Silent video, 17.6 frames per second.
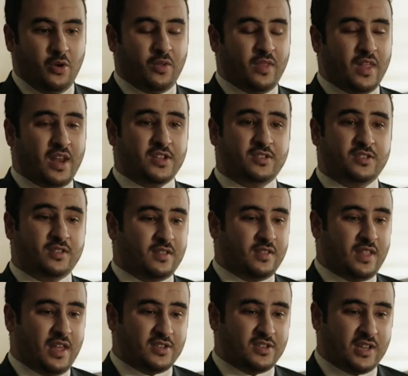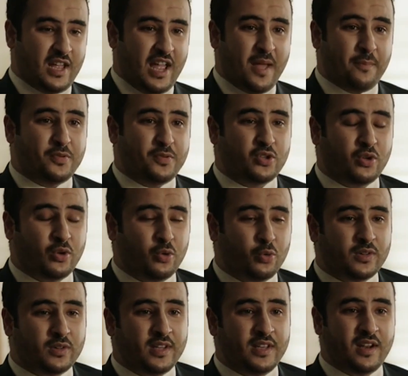Well, that is
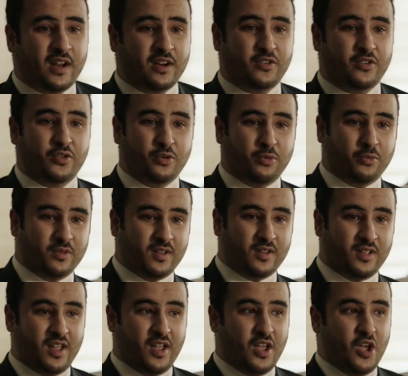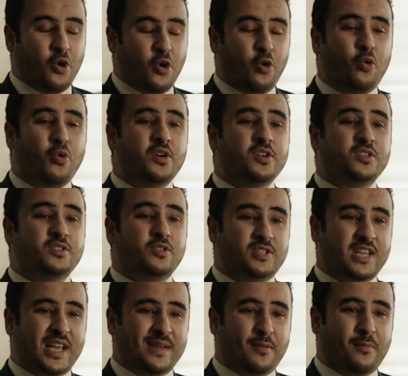absolutely not true. Who is
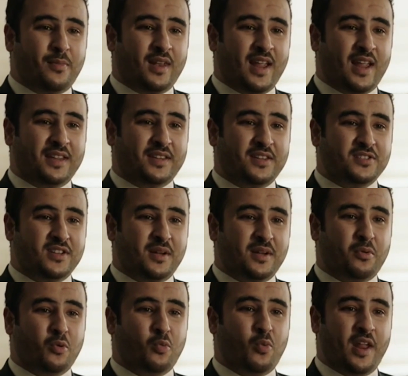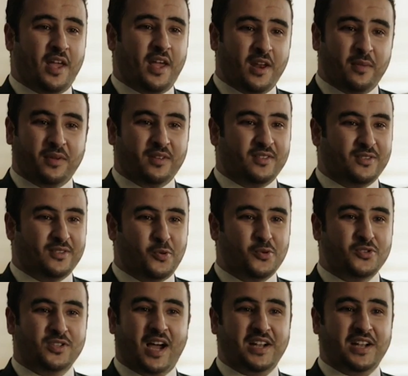Osama bin Laden's number one enemy?
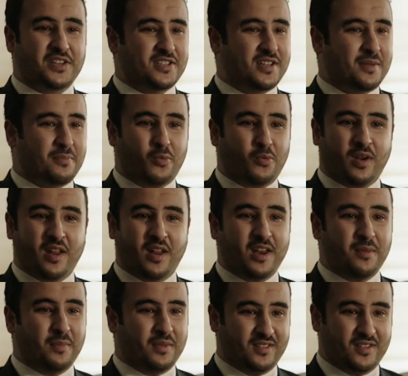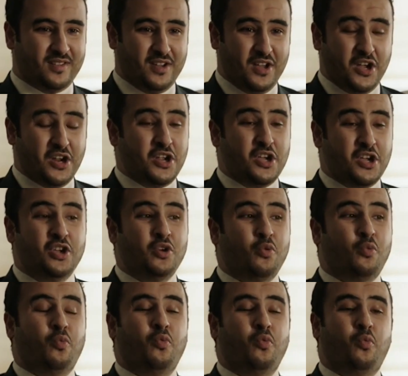Who is ISIS' number one enemy?
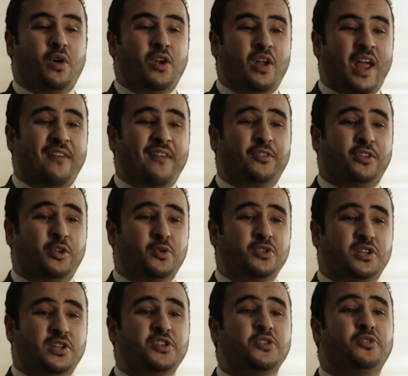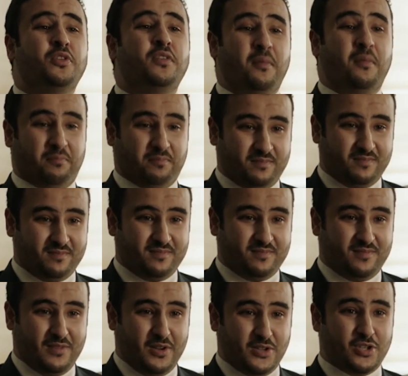What you have to do is listen to them.
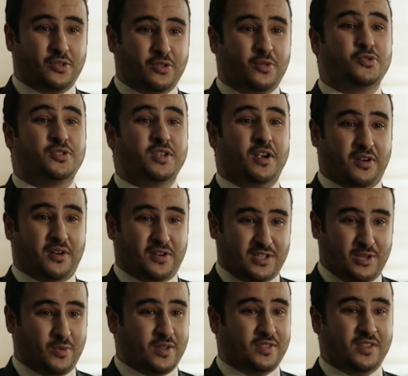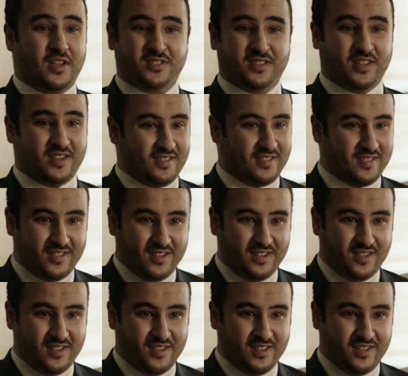Listen to those terrorists and what they say.